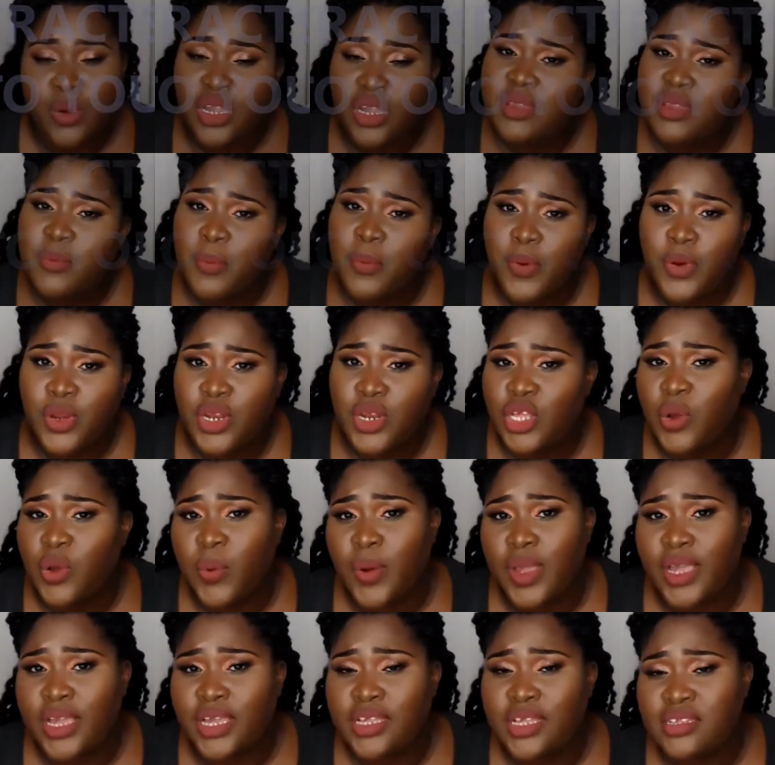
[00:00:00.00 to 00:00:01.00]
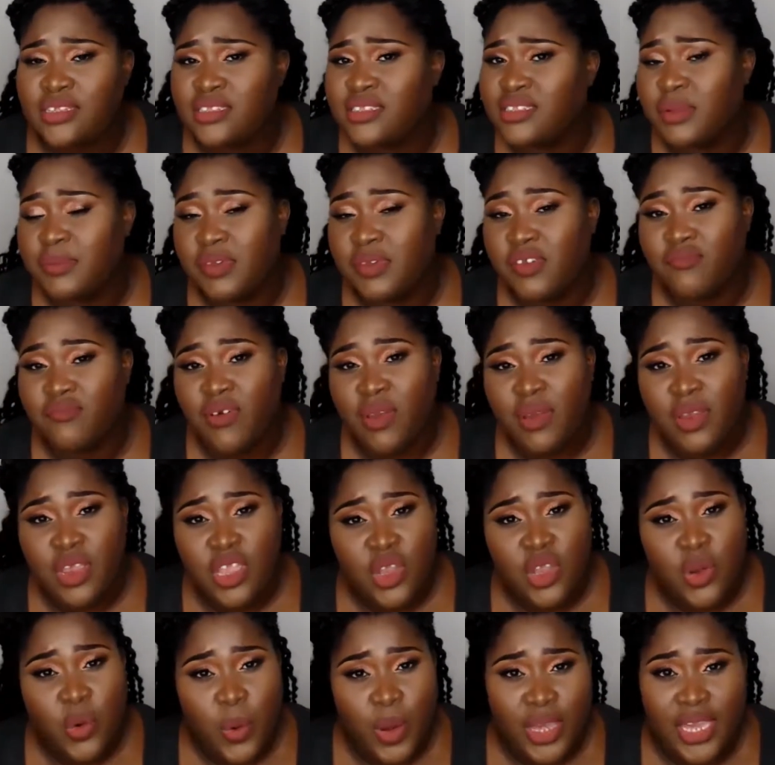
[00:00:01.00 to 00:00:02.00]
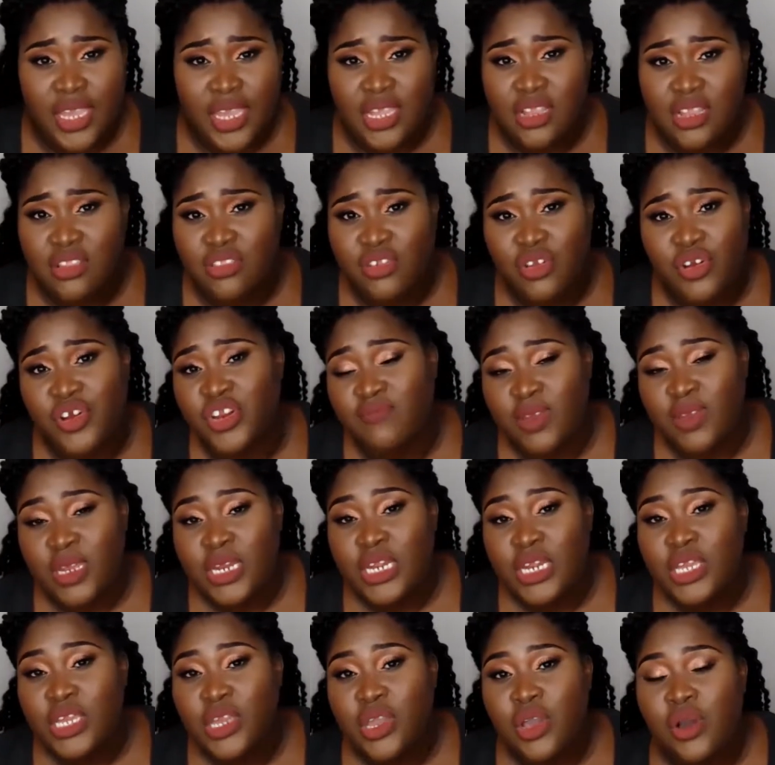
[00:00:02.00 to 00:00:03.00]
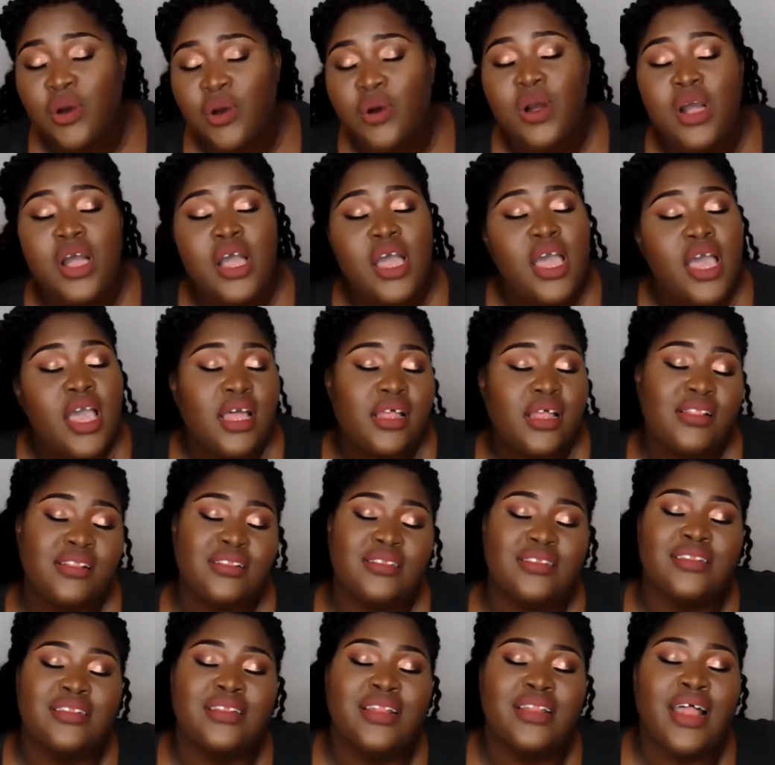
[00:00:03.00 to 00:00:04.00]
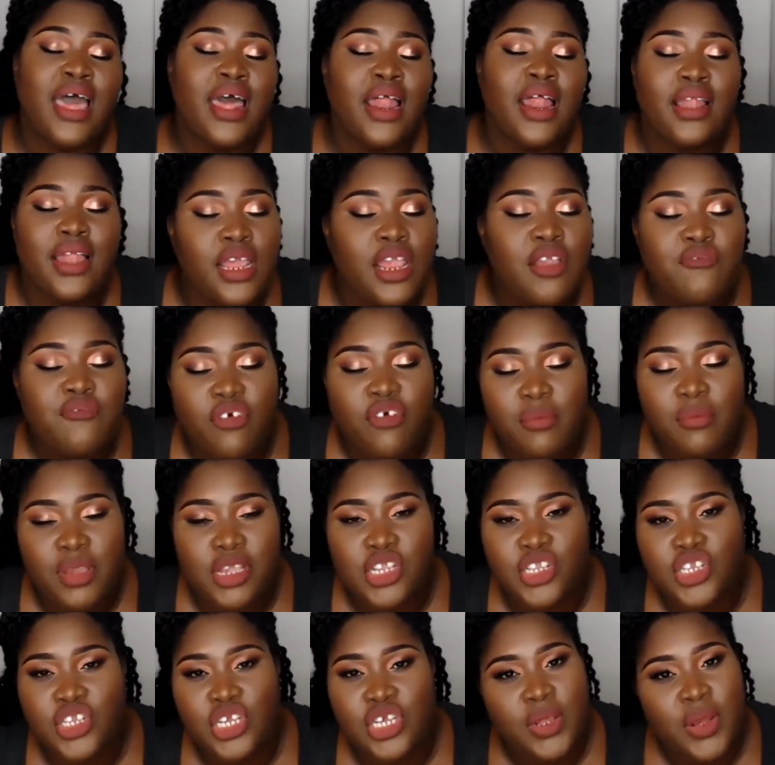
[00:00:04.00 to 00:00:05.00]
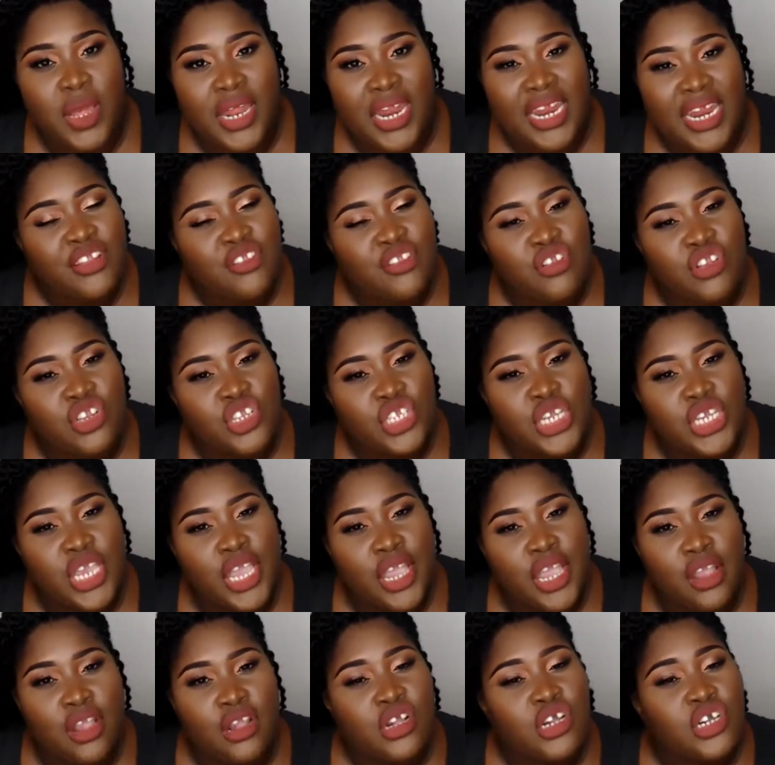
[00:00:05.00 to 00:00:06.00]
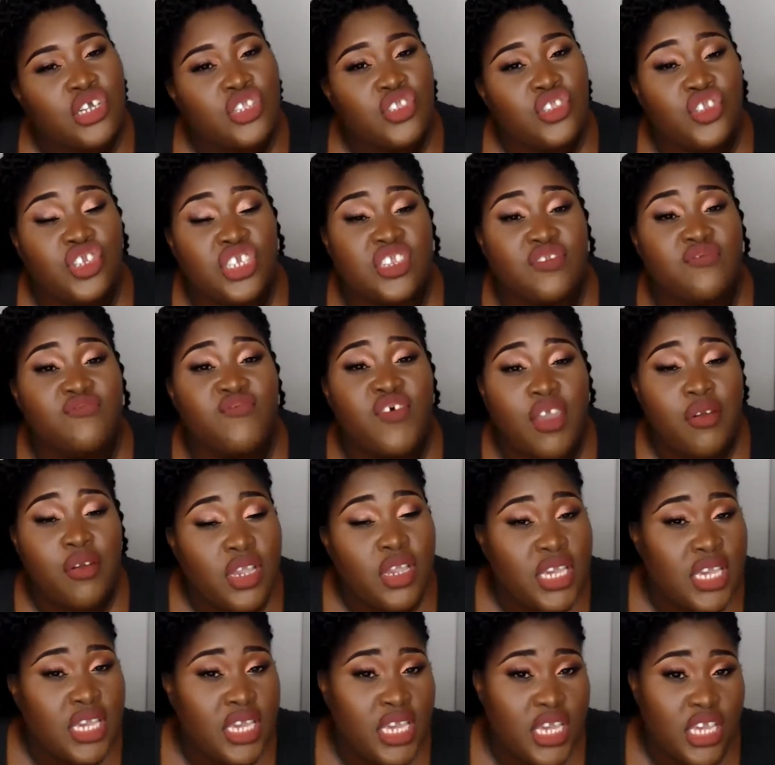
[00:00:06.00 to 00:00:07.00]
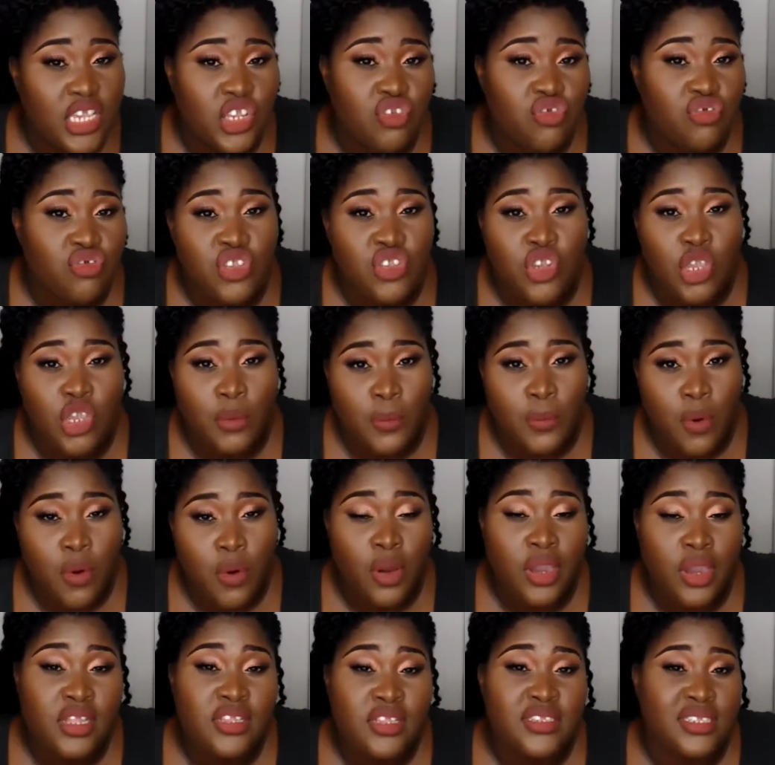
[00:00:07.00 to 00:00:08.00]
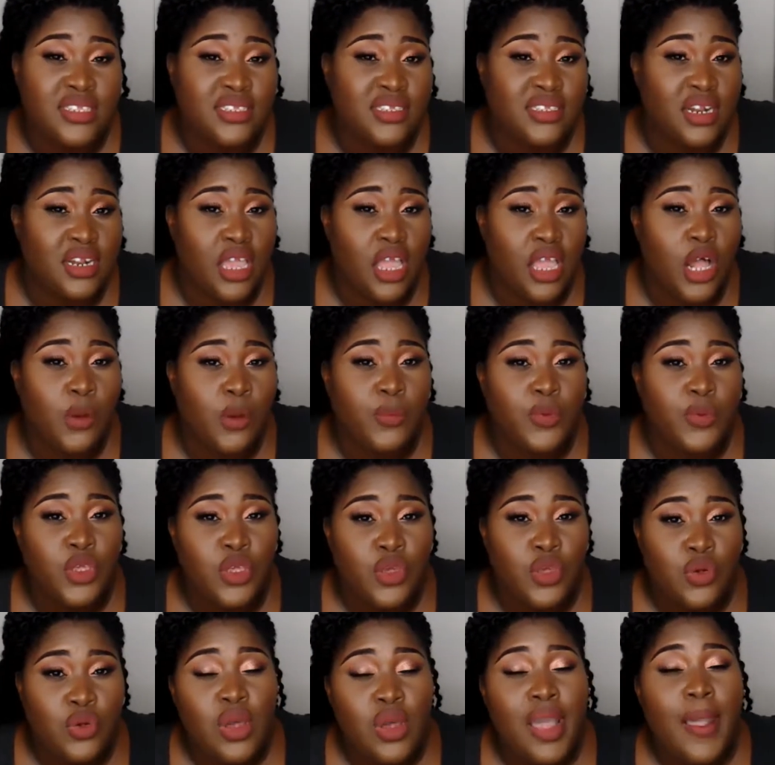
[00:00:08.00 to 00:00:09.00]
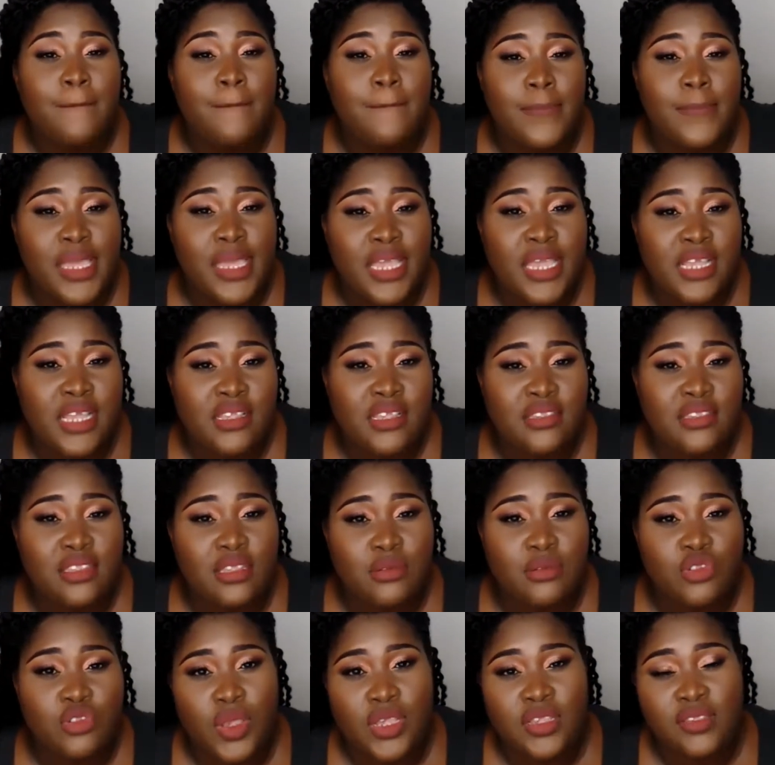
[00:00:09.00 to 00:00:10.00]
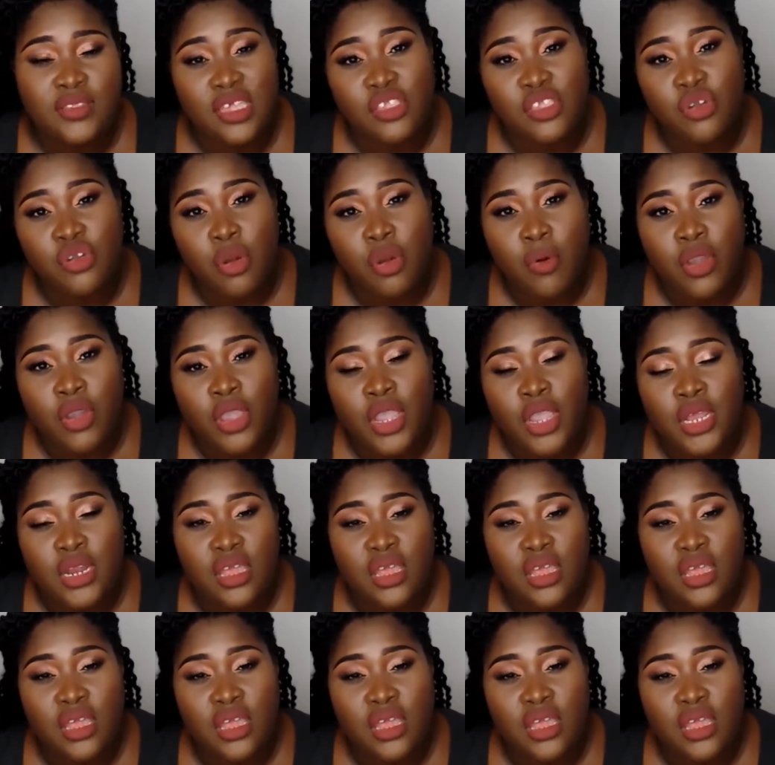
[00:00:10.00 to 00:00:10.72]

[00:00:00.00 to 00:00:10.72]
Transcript: pretty quick. It's going to be very quick and dirty video. It's not a lot of information I need to share, just very key strategic points that's going to help you make some tweaks in your marketing